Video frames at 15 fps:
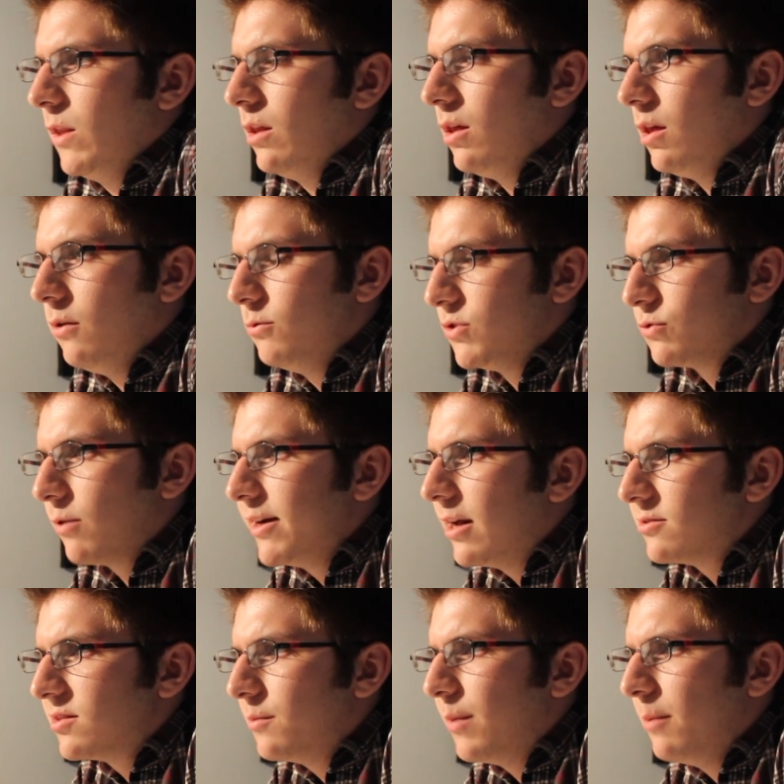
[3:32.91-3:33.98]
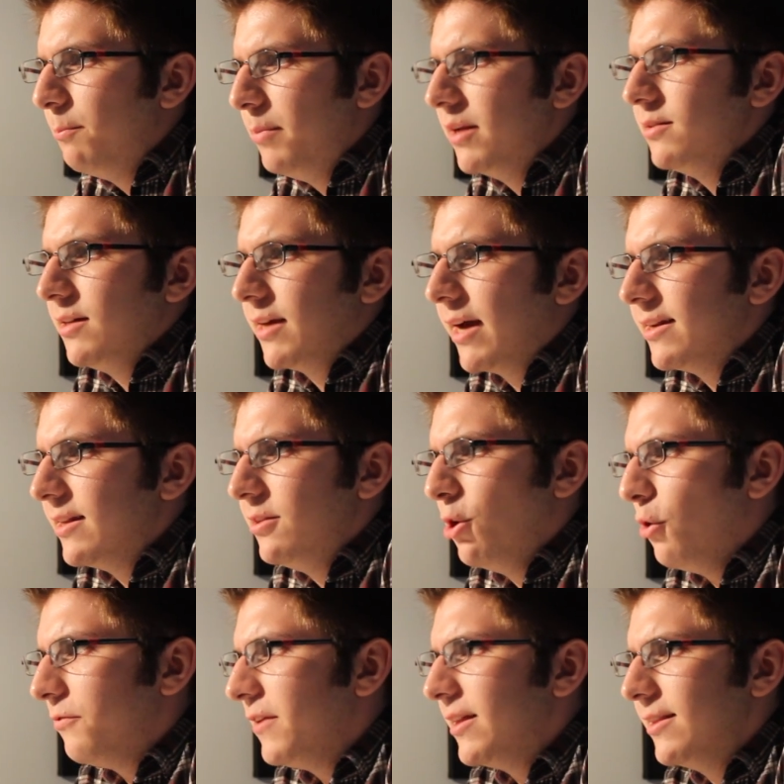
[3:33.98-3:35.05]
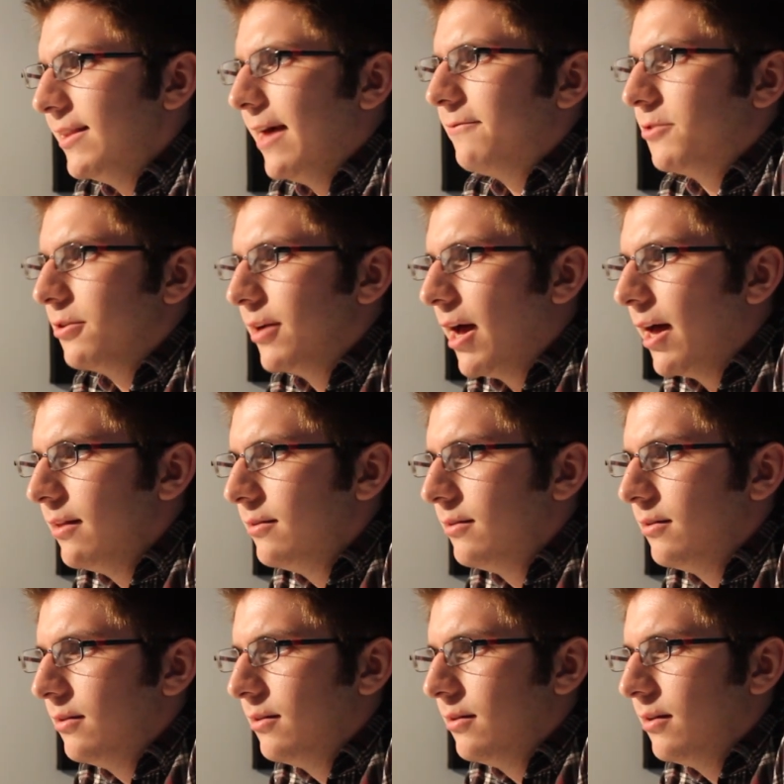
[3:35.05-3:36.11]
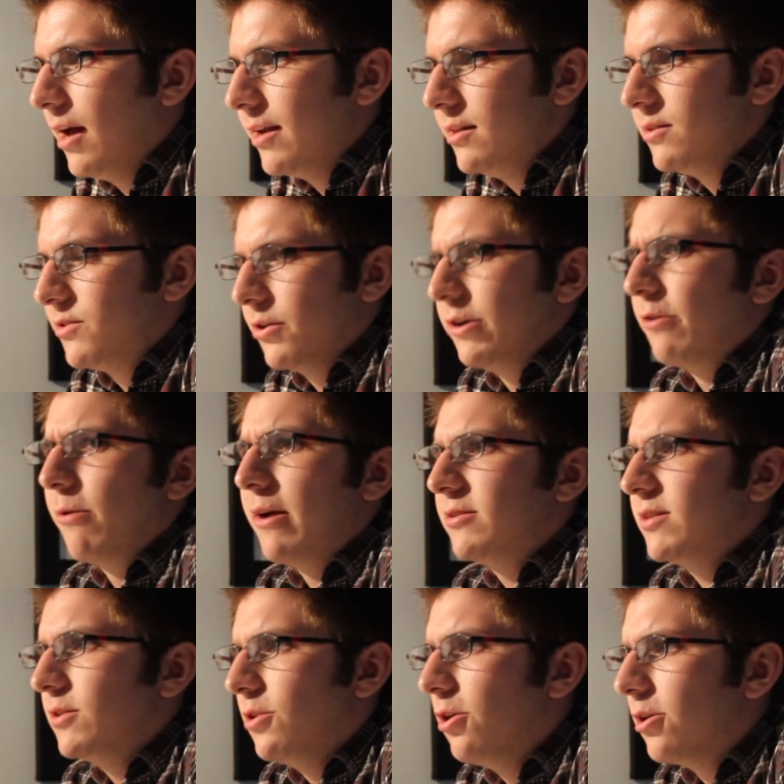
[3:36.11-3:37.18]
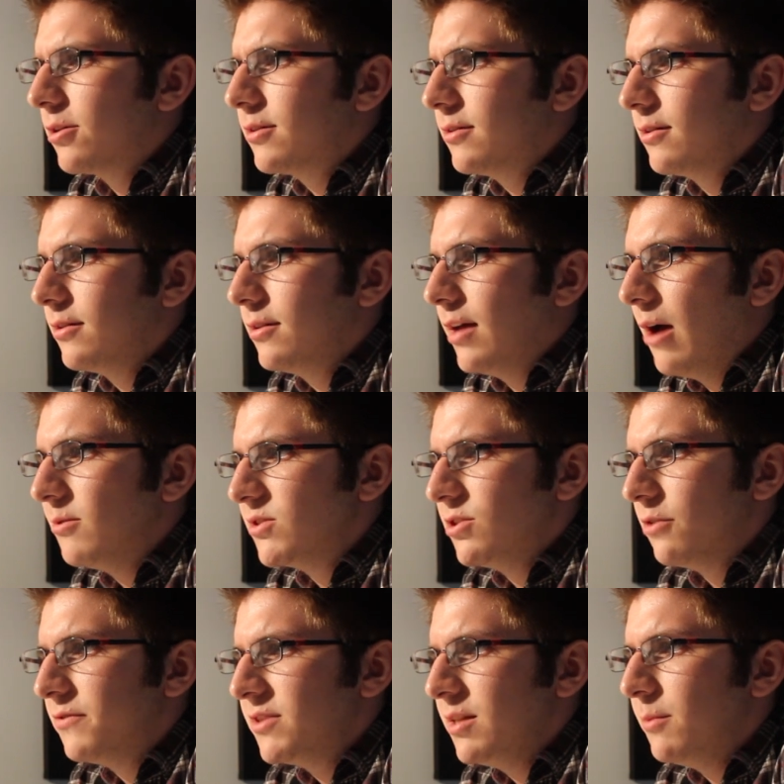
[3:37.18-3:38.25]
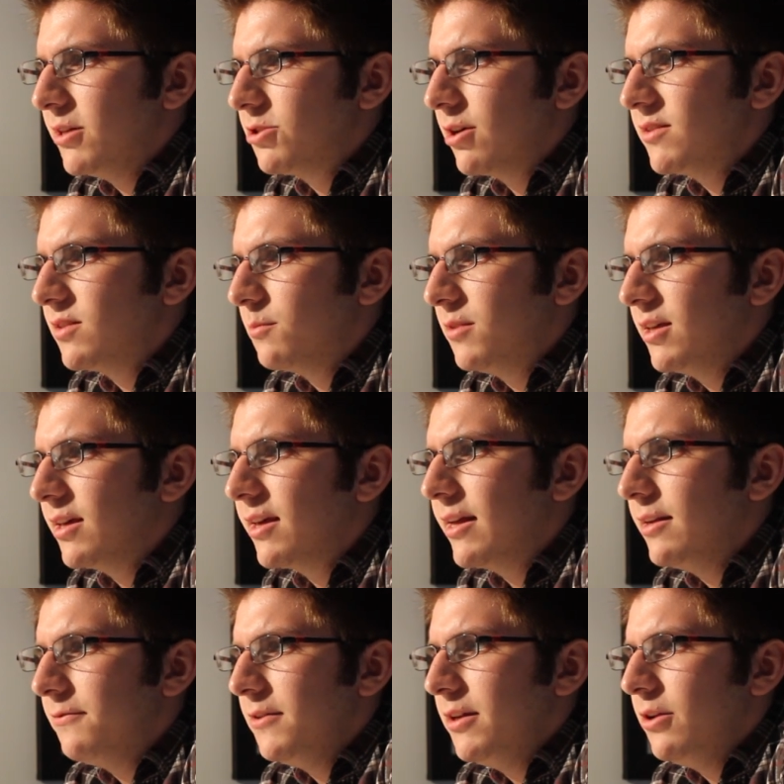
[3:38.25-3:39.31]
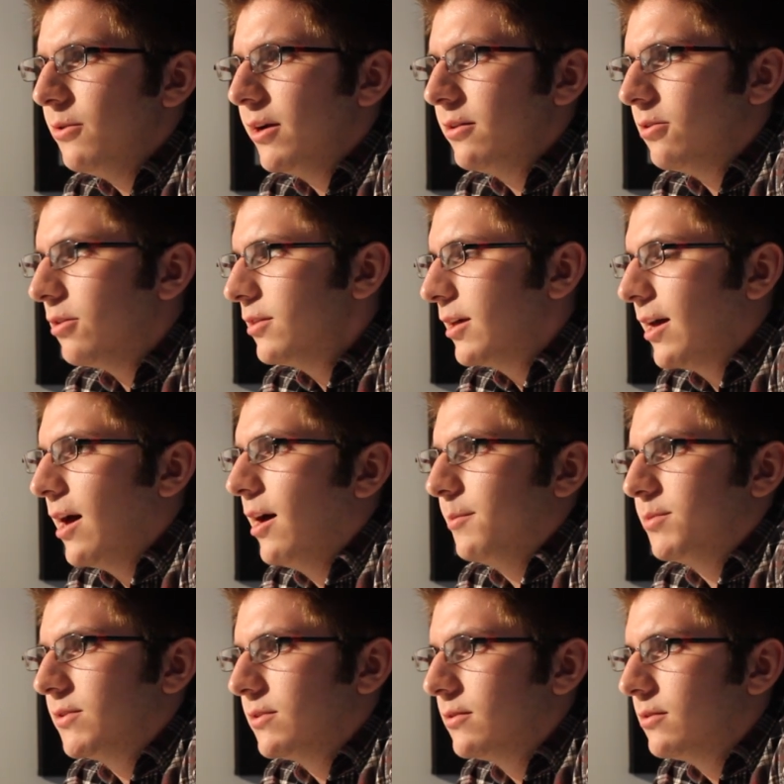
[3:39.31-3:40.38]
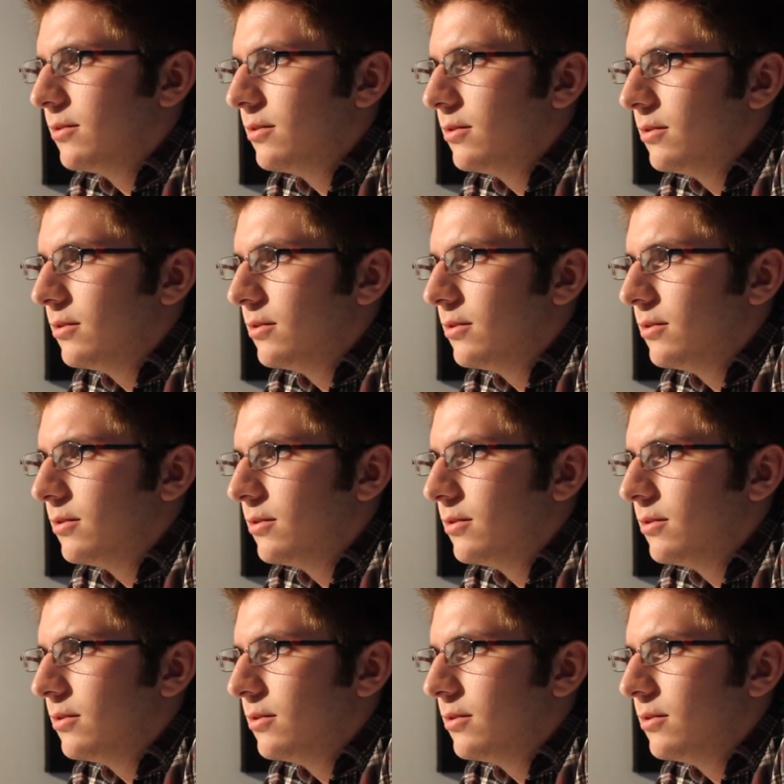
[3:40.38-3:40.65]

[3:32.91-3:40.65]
He was right outside my building. I didn't know if he had left or not. I didn't turn around to look. I was nervous he might try something again if he knew I'd called the cops.